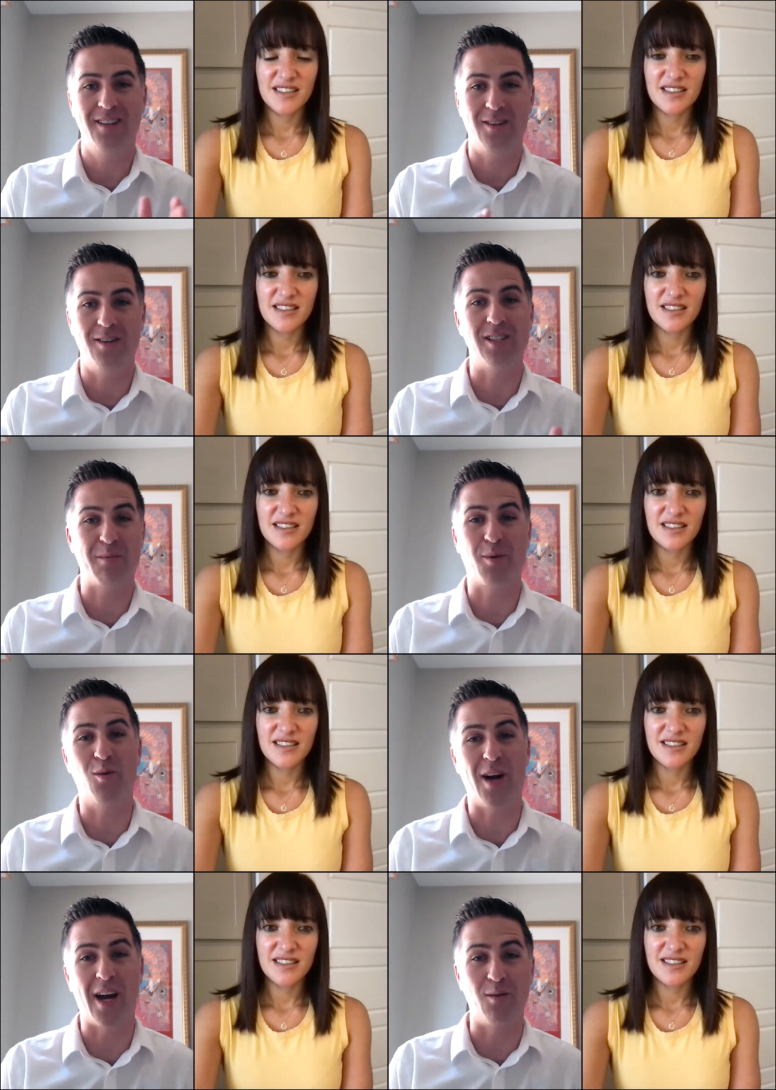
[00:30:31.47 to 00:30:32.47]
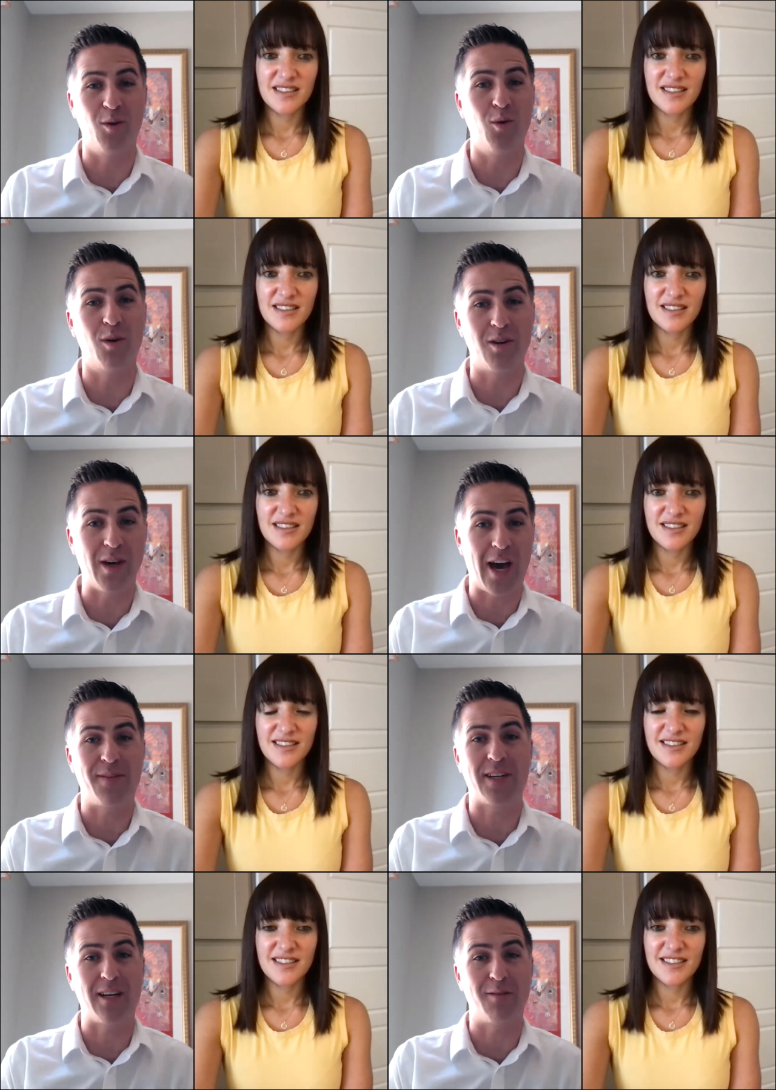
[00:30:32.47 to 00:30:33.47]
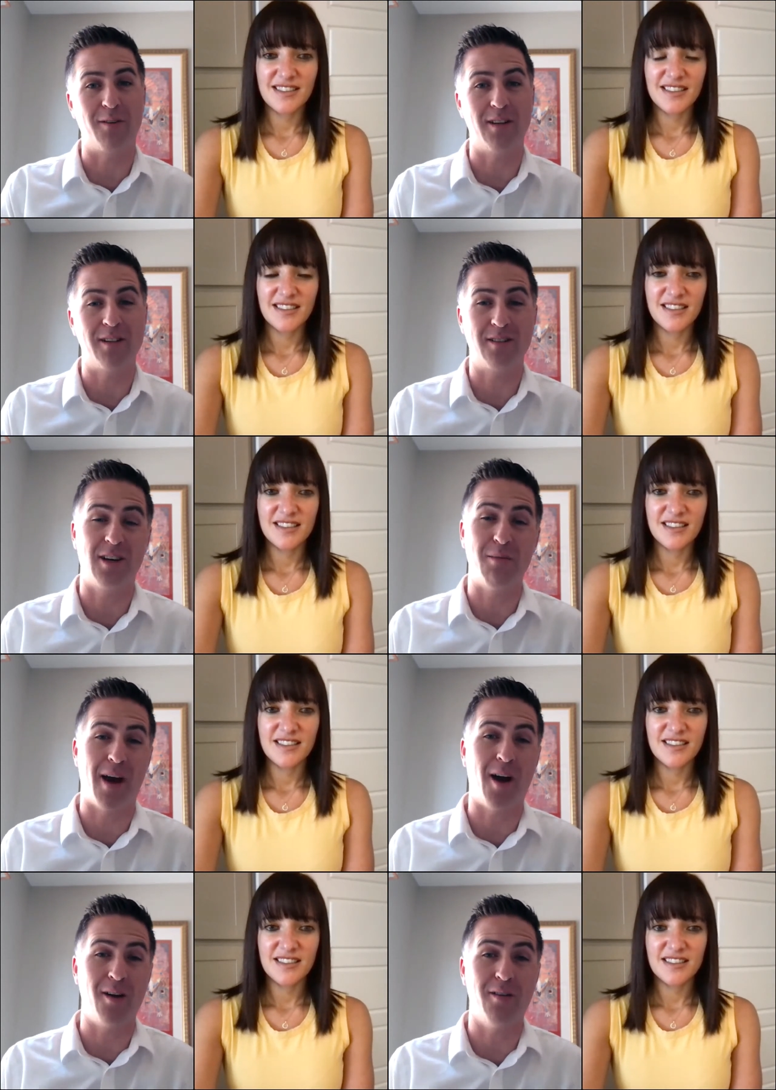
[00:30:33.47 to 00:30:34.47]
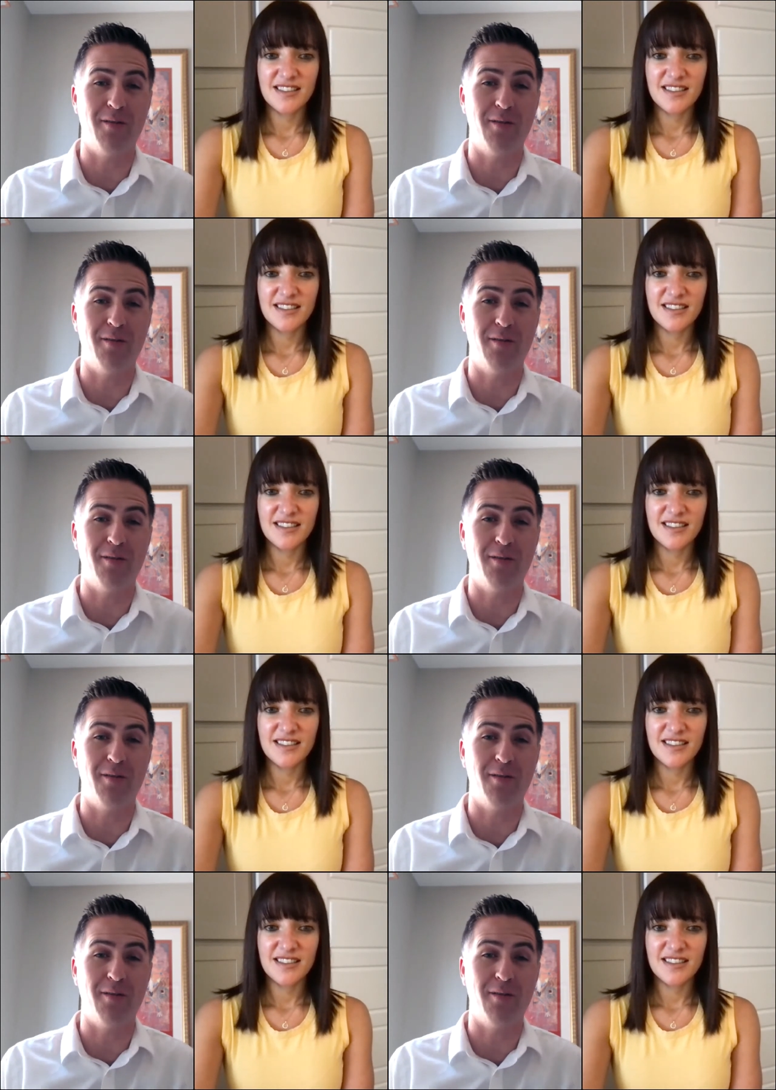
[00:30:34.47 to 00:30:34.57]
Speaker 1: there is a pro rata rule where you have to convert a certain amount of